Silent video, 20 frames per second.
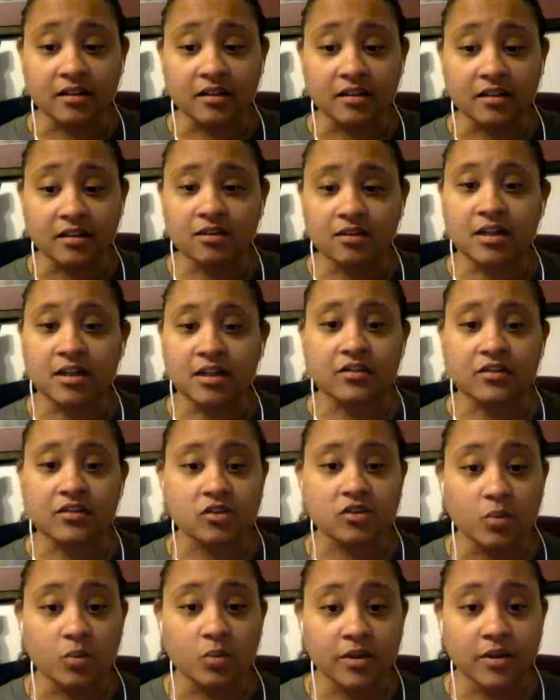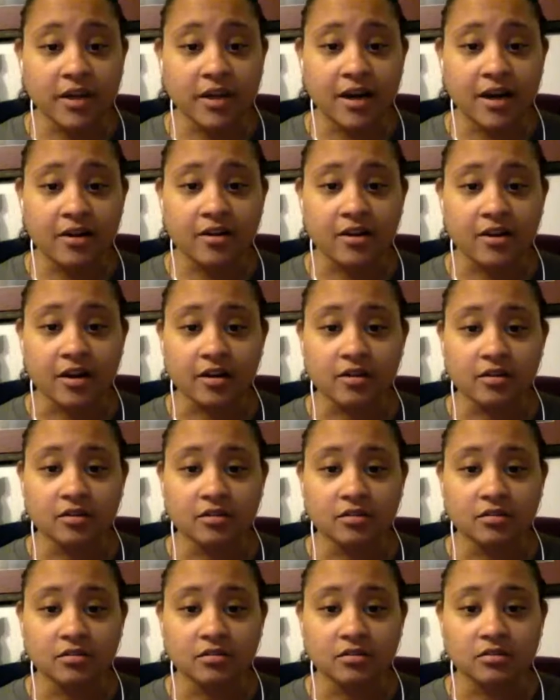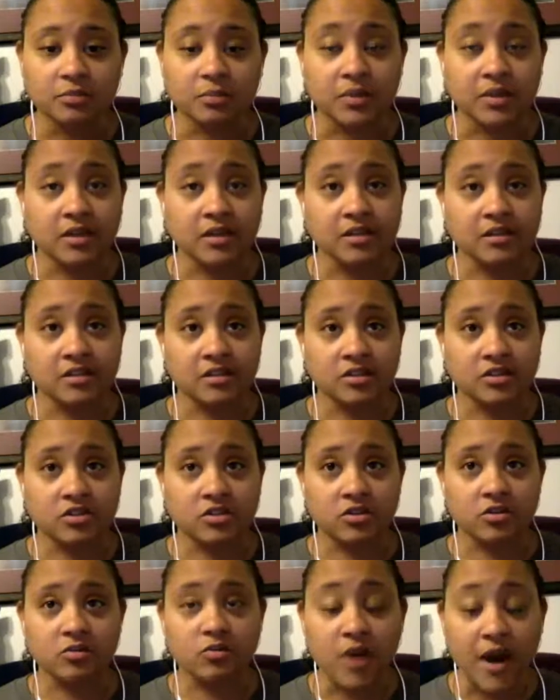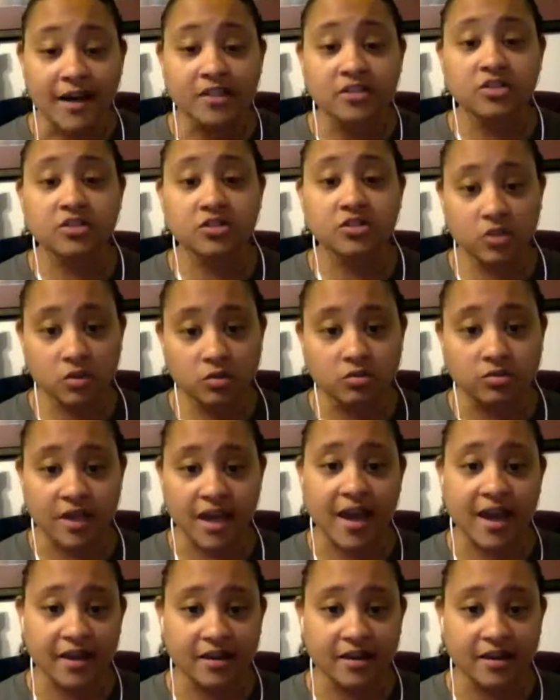that if it's open carry, because it's your right to do that,